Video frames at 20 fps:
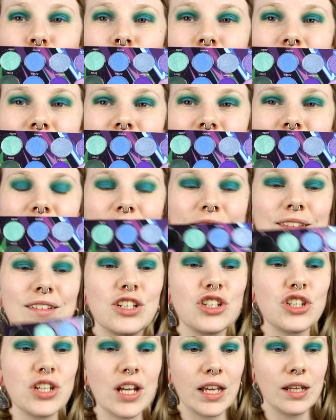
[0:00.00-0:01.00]
only this
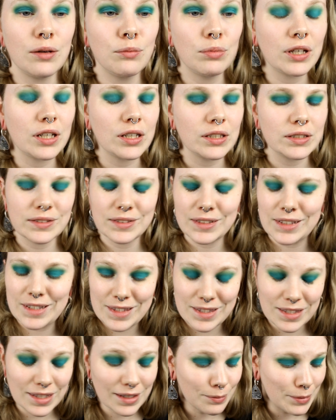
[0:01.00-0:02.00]
shade because
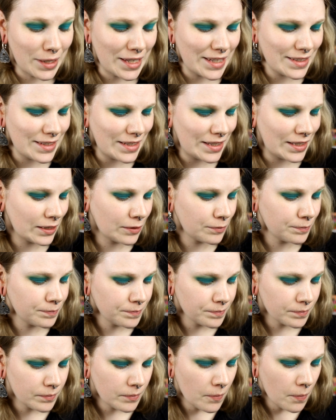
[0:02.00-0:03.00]
it's amazing.
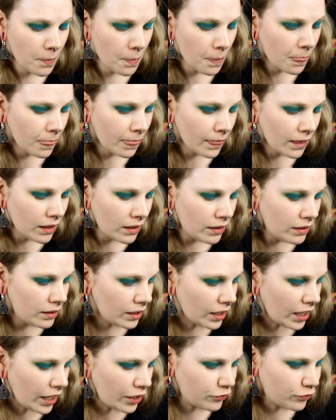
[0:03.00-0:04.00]

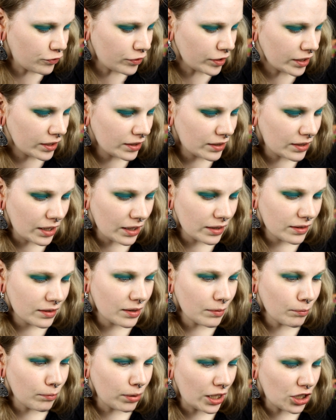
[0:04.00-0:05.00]
I think
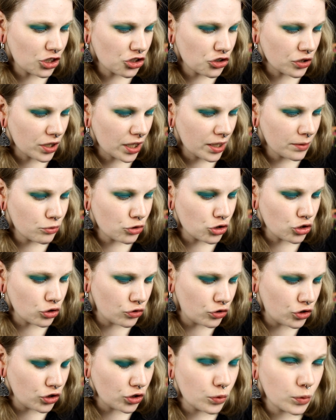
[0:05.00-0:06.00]
that Blush Tribe
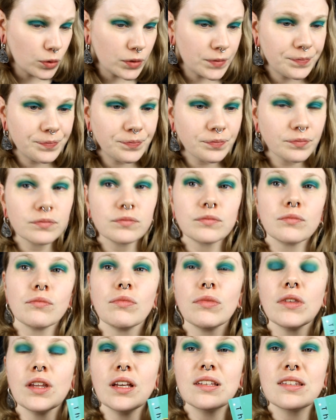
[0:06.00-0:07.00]
should do
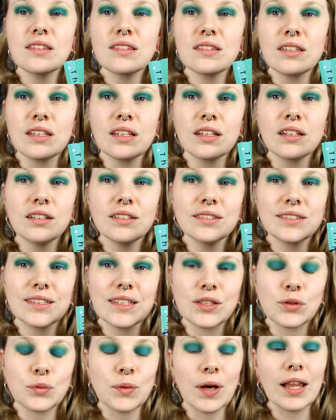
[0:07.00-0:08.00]
singles
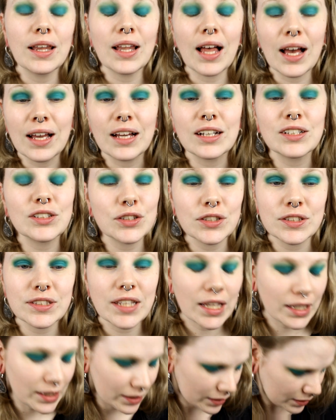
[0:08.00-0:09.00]
as well. I understand